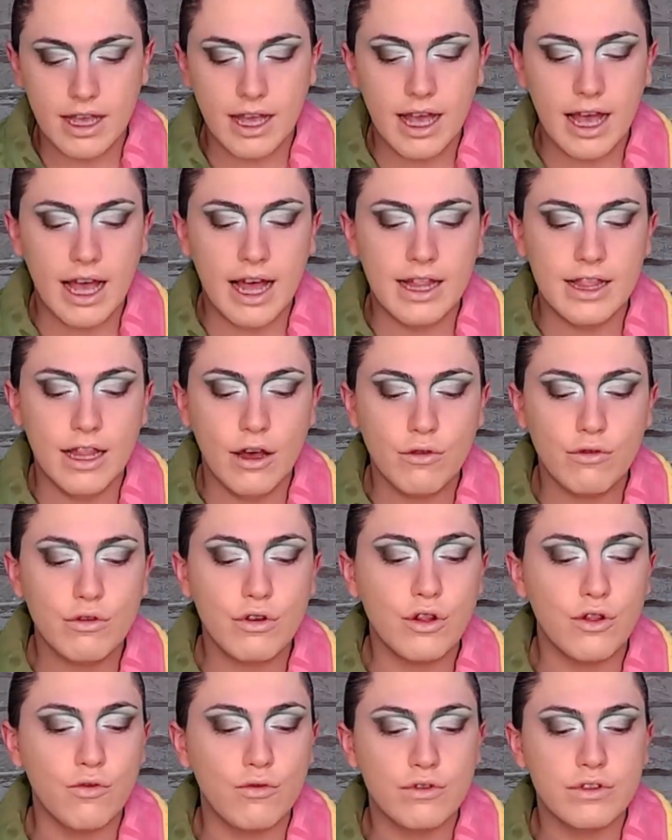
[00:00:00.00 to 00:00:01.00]
a little
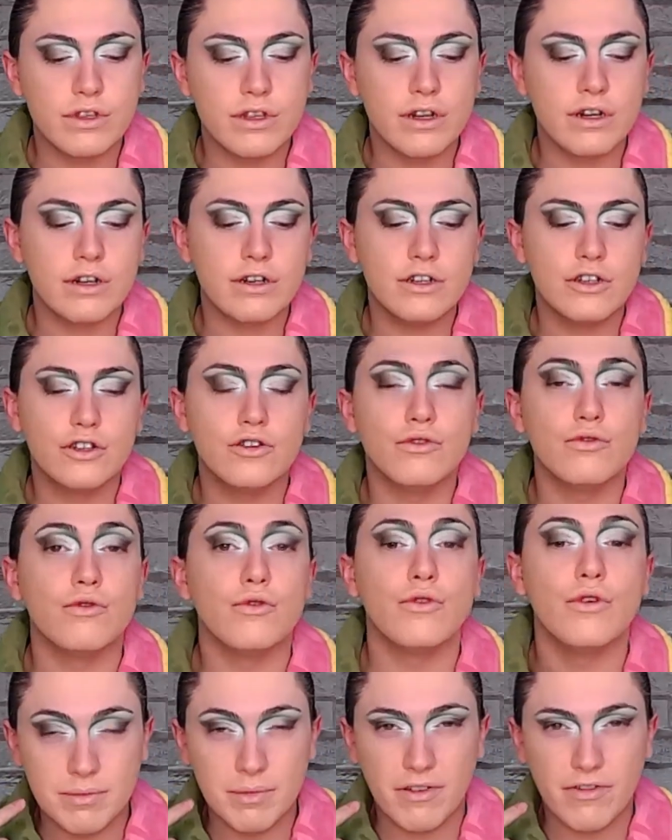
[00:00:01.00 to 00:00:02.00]
closer to
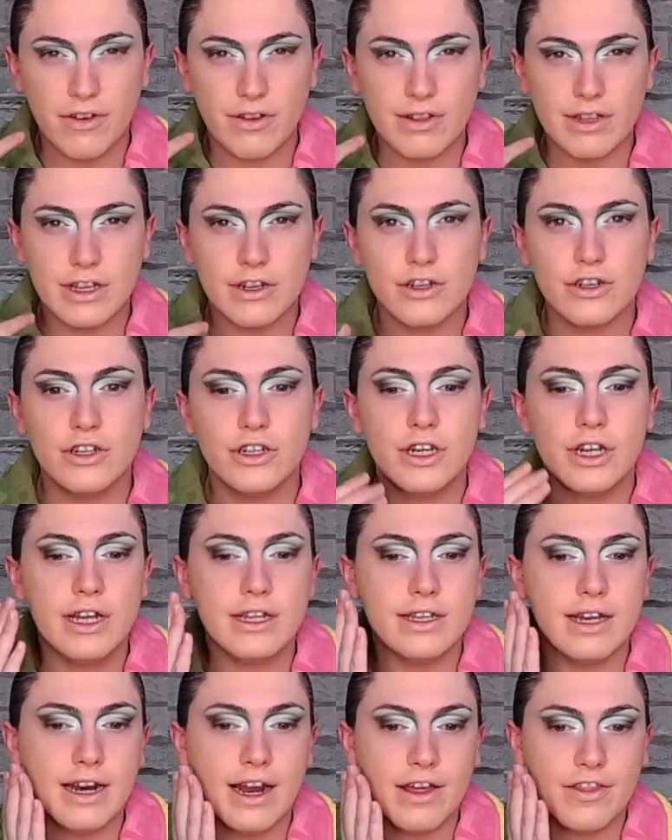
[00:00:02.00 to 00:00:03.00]
my foundation shade,
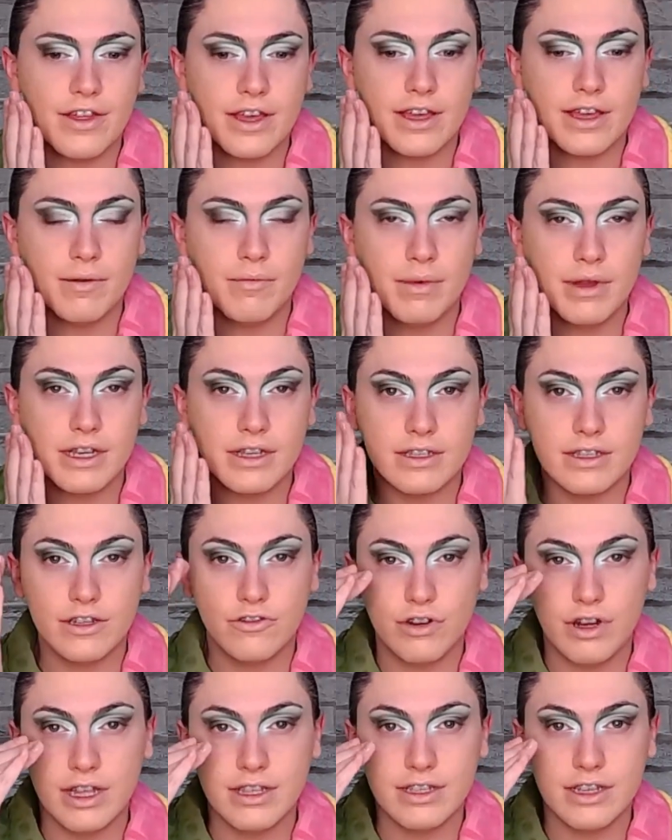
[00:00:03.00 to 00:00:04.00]
and I think it makes the
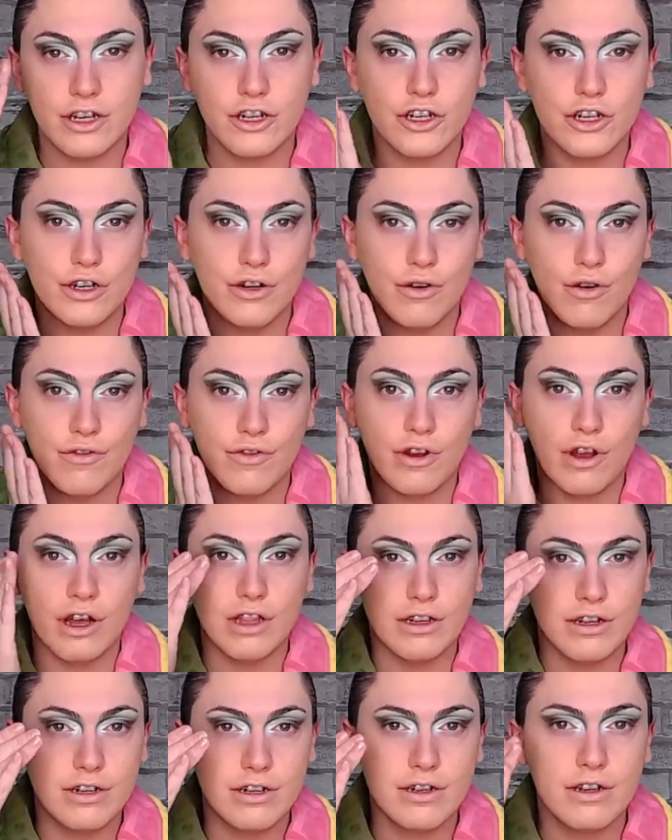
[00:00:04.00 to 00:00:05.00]
transition of
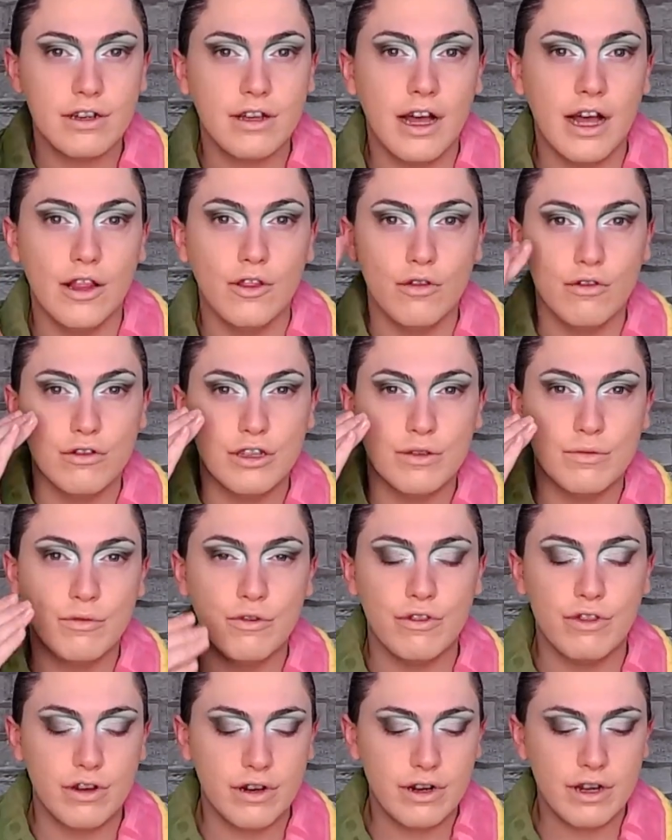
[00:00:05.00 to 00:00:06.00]
colour a lot
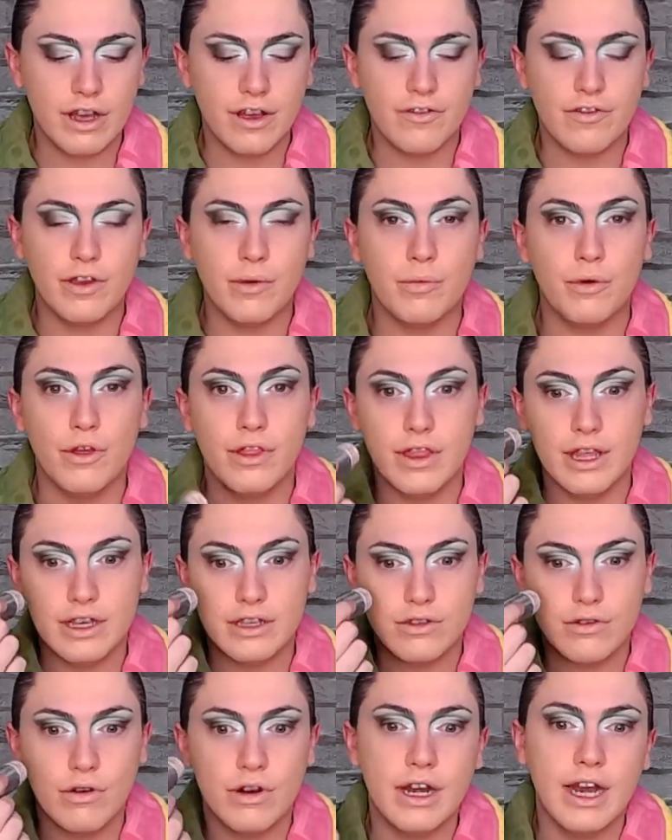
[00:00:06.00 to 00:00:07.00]
smoother if you put this
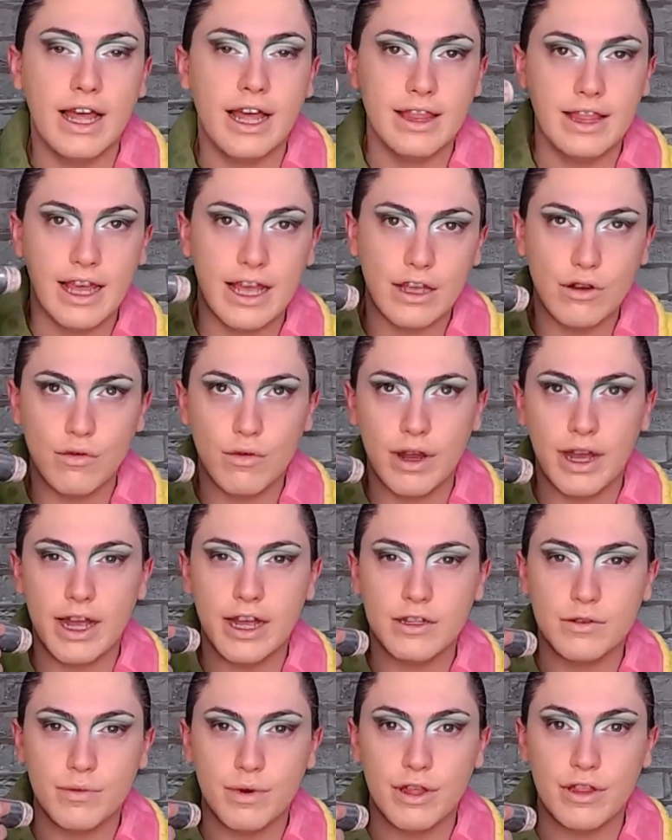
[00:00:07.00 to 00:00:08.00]
on and then go ahead
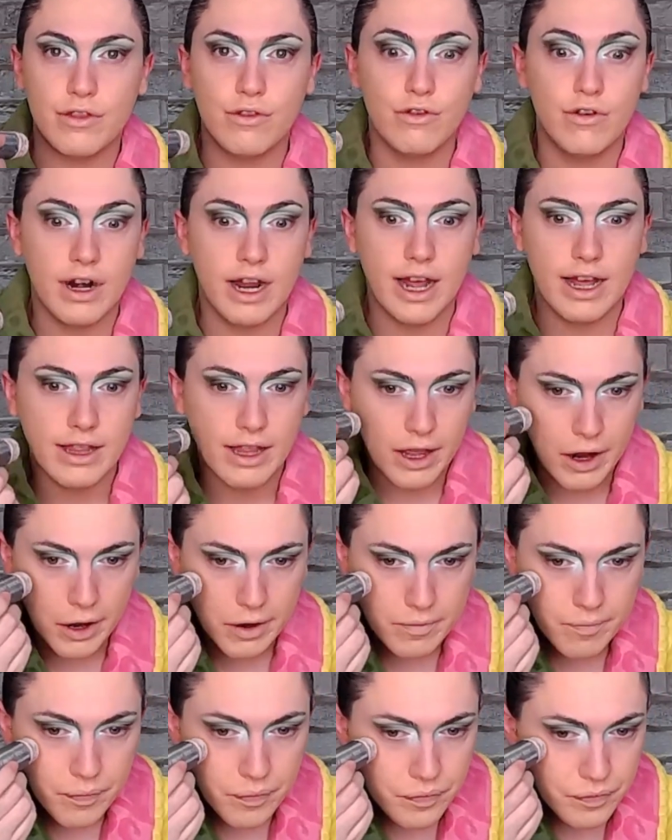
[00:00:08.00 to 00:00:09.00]
with your highlighter.
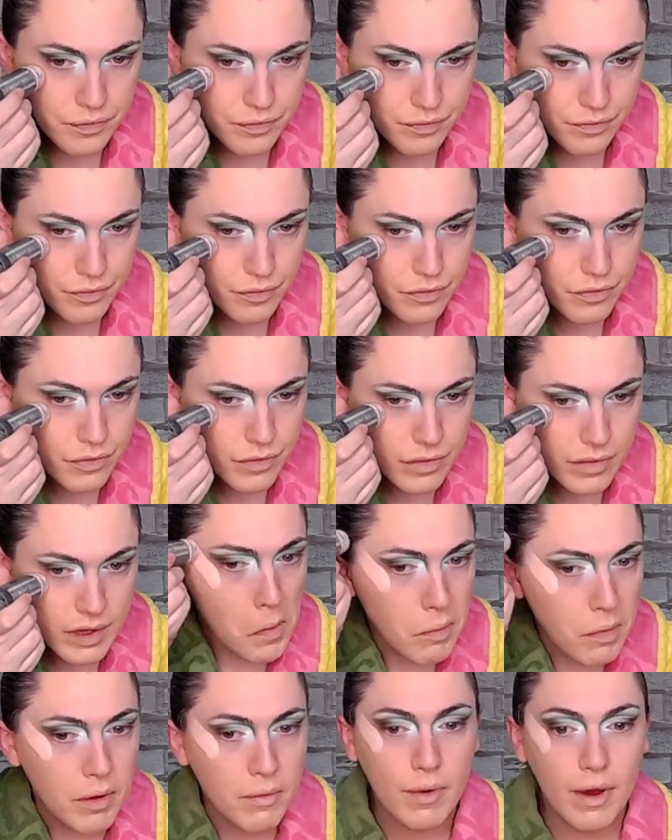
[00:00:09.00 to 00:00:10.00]

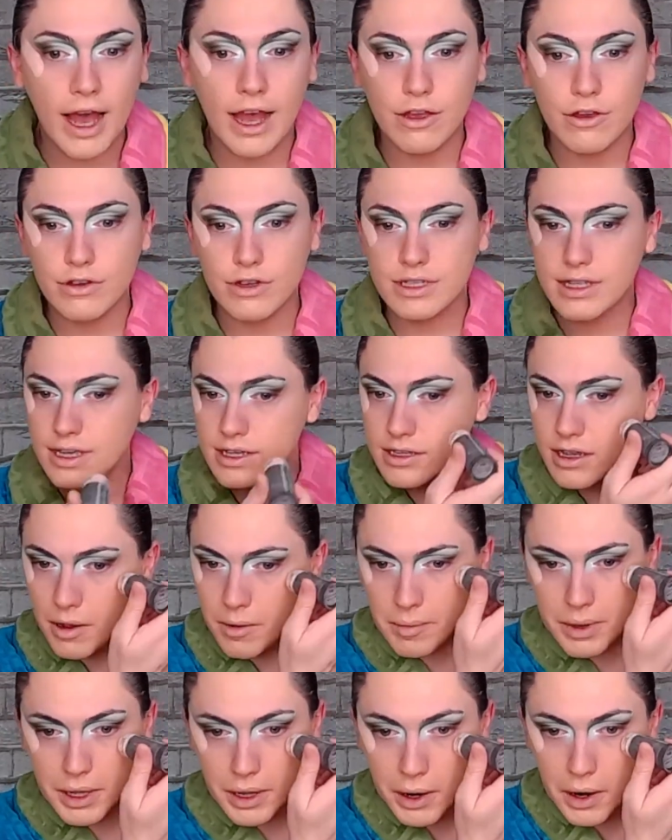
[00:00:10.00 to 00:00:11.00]
But I use this up
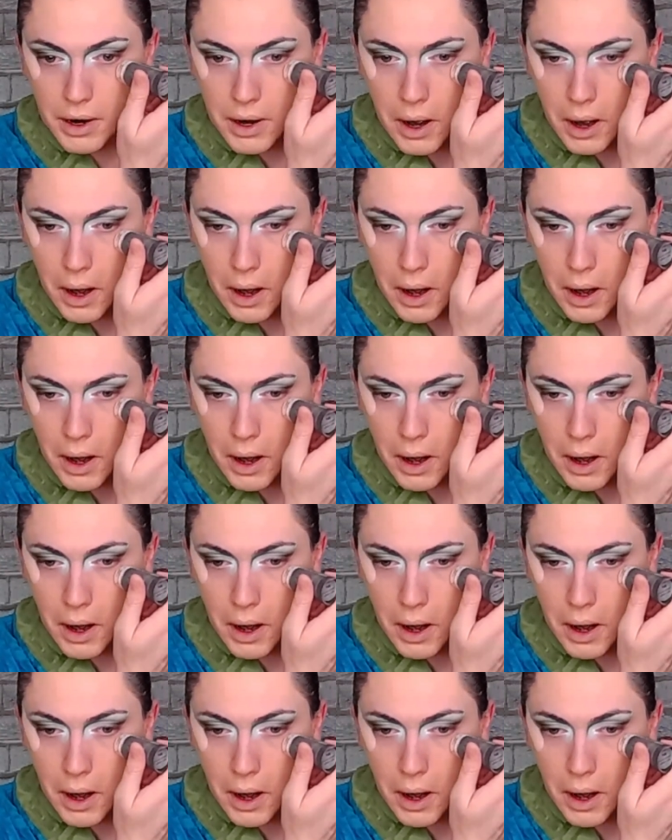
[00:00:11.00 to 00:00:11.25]
here,